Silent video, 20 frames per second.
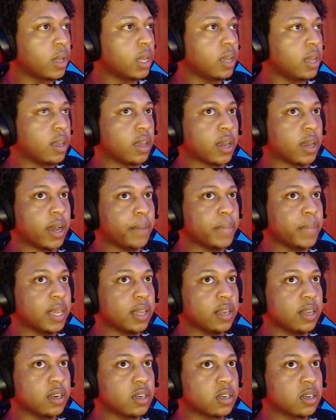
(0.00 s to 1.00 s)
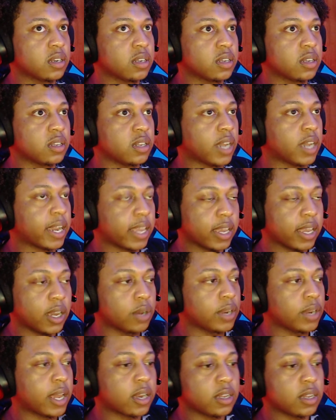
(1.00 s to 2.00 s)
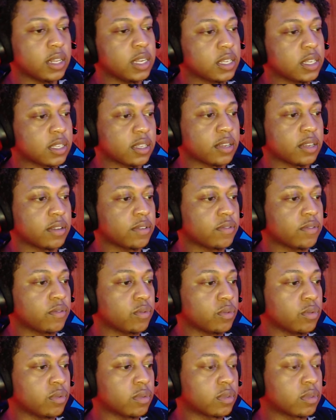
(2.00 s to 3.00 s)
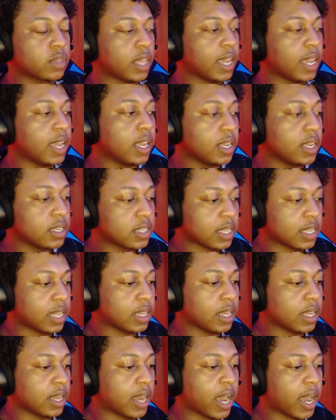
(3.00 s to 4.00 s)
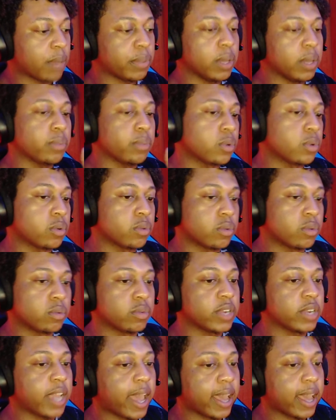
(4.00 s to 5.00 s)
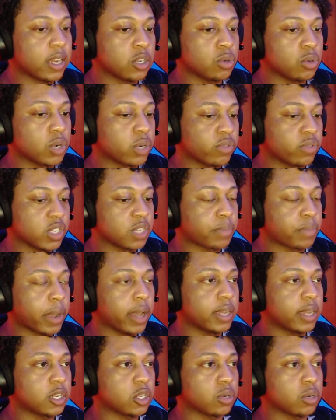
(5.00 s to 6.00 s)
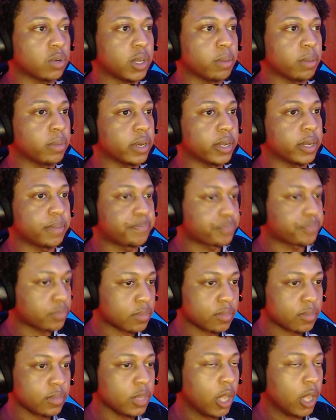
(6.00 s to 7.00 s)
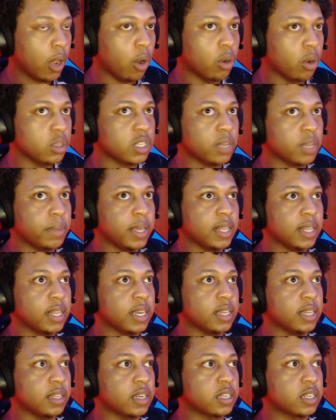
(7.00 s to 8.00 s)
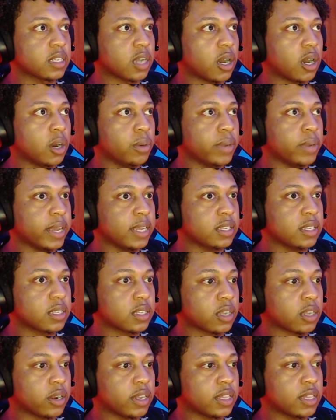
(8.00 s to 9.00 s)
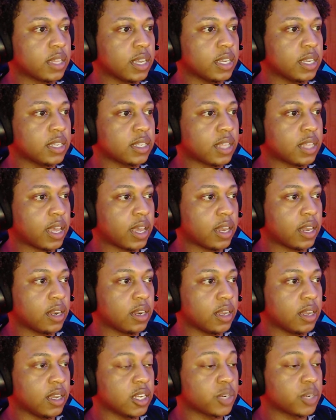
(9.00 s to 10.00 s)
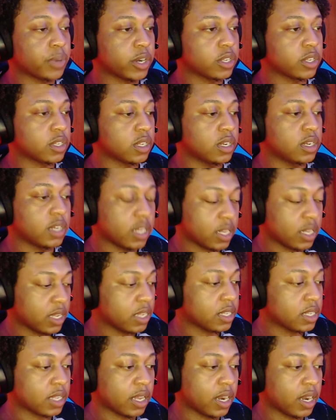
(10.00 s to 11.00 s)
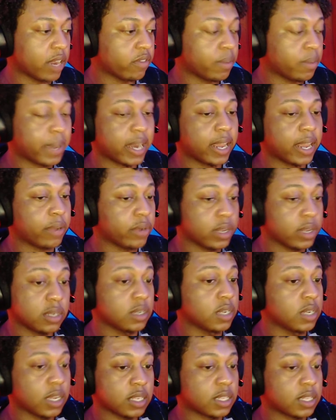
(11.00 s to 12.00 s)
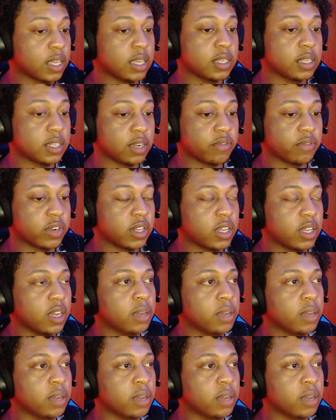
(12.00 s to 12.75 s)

I mean, I can go down the list of things and then how people react to it or respond to it, but ultimately there's always certain things that each person does, and everybody does things differently.